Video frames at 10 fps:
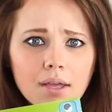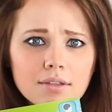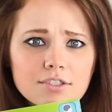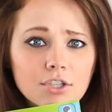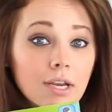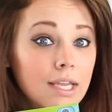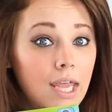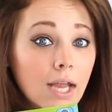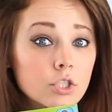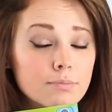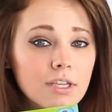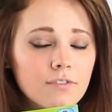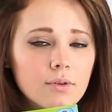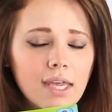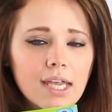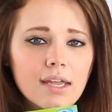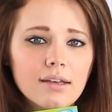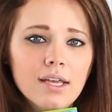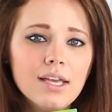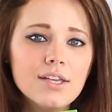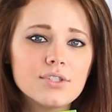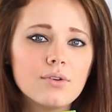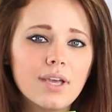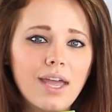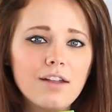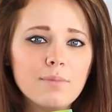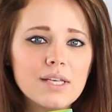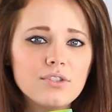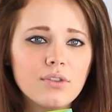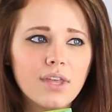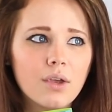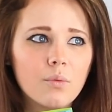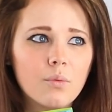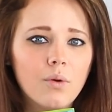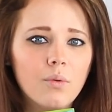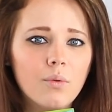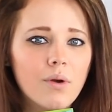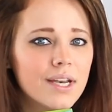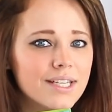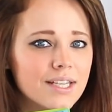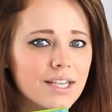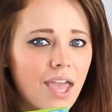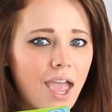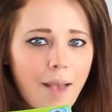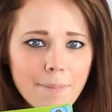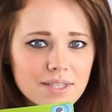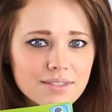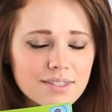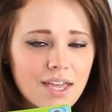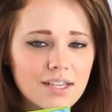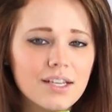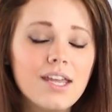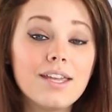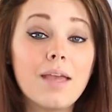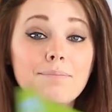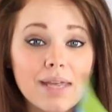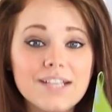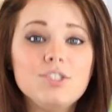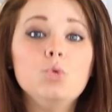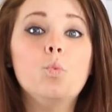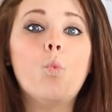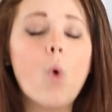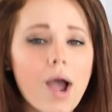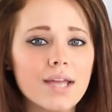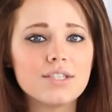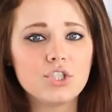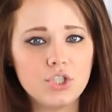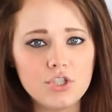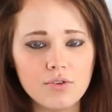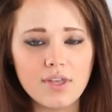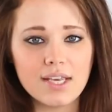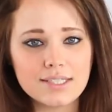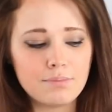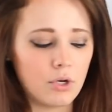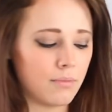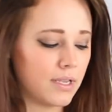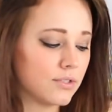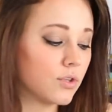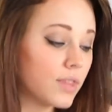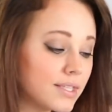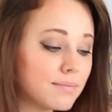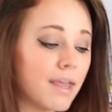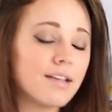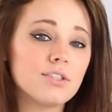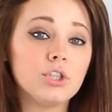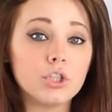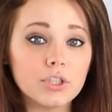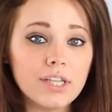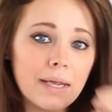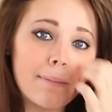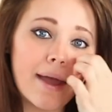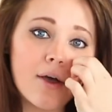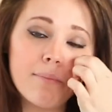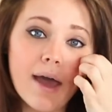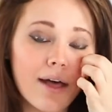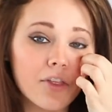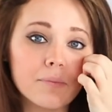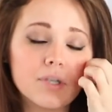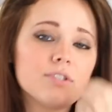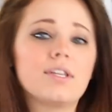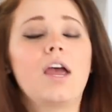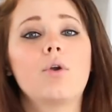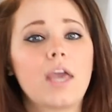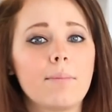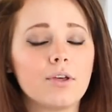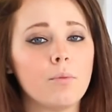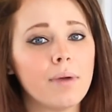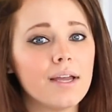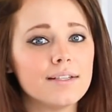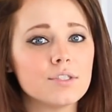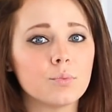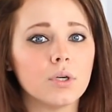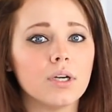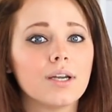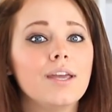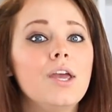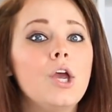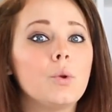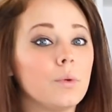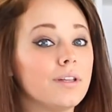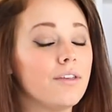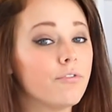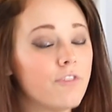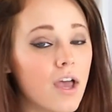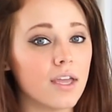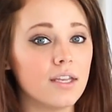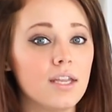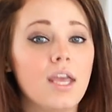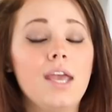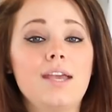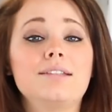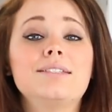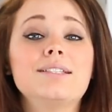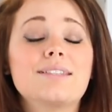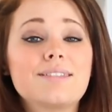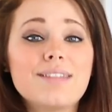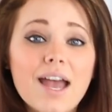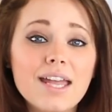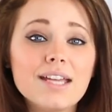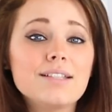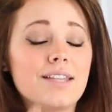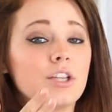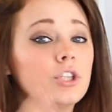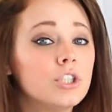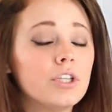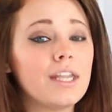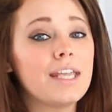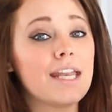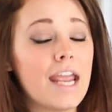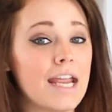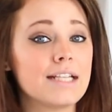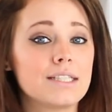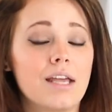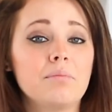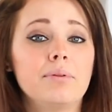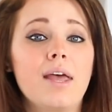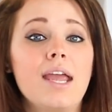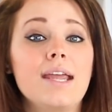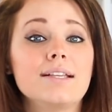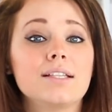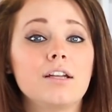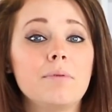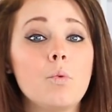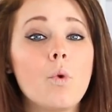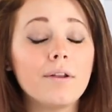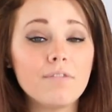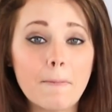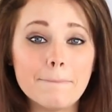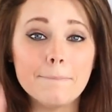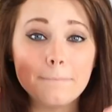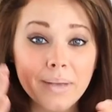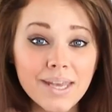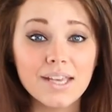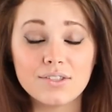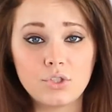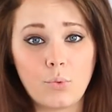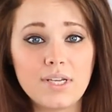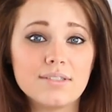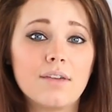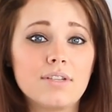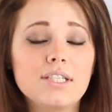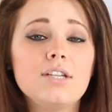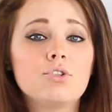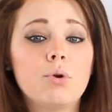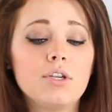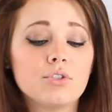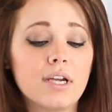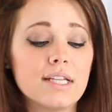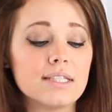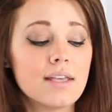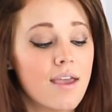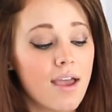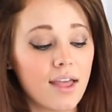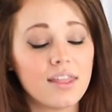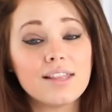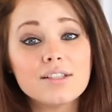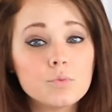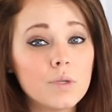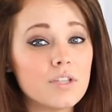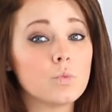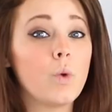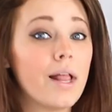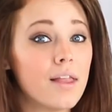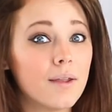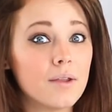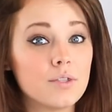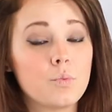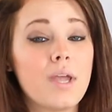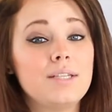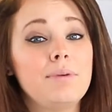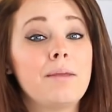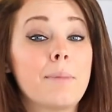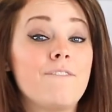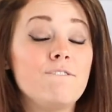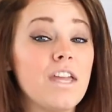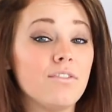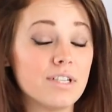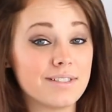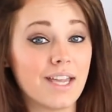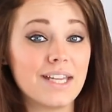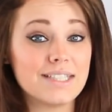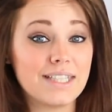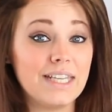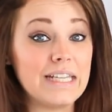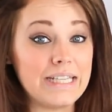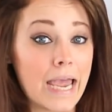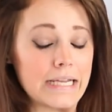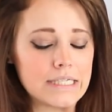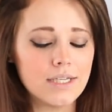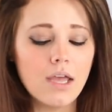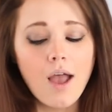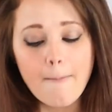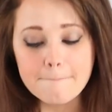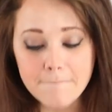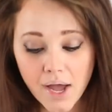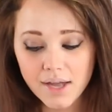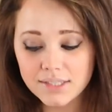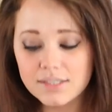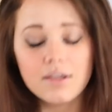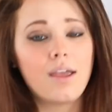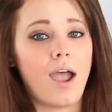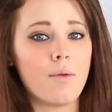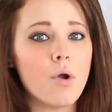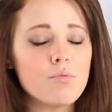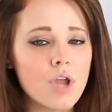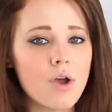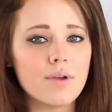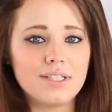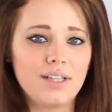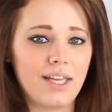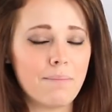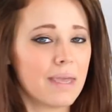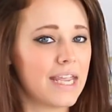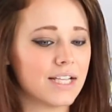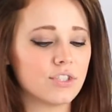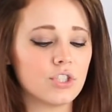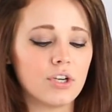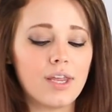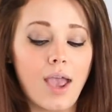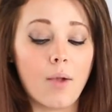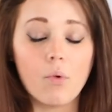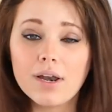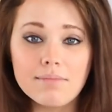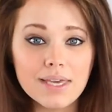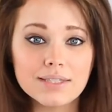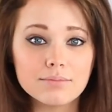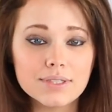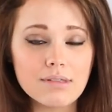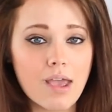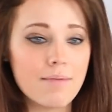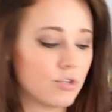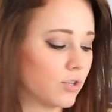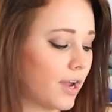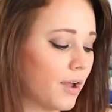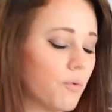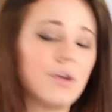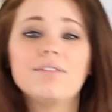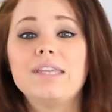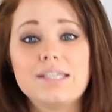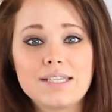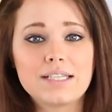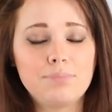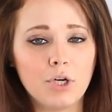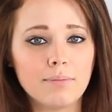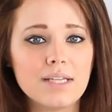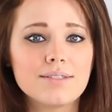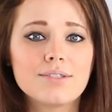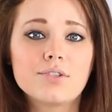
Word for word: Monster and Catch Me If You Can. So it kind of makes you think, well, what happens then? It makes you want to do the experiment. So this makes learning about polymers and how chemical bonds work really fun. And since science and learning and hands-on play is going to be one of the biggest twenty seventeen toy trends, I think this one is well on its way to being my favorite science kit yet. But I won't know until I get my hands dirty. I want to make some slime and try out one of these experiments.